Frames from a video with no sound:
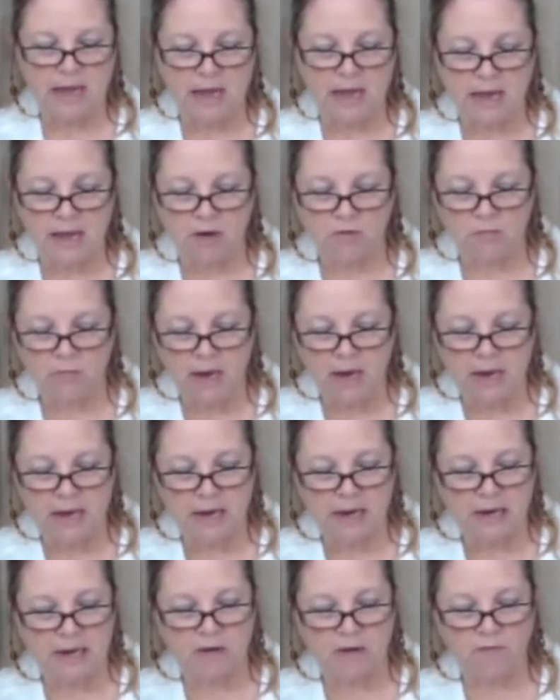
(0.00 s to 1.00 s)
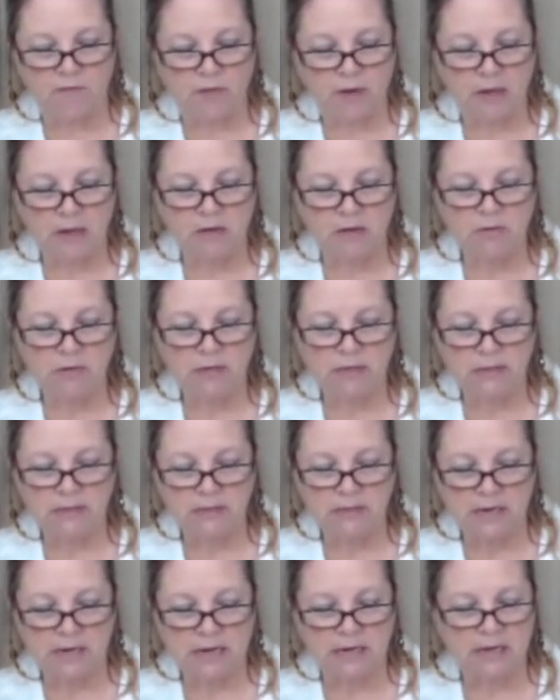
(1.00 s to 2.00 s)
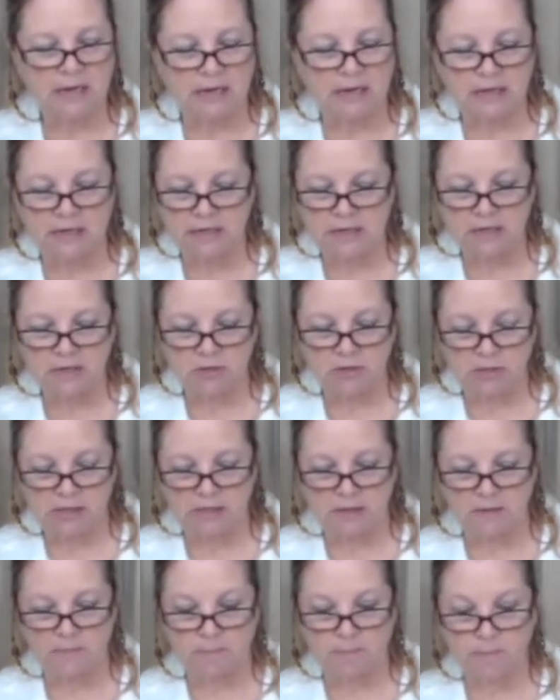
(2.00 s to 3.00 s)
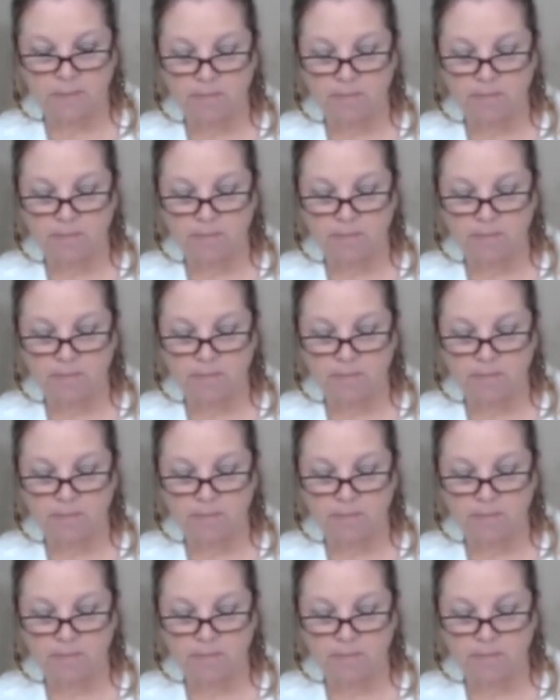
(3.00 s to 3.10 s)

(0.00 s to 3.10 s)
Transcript: and ran and fell on his neck and kissed him.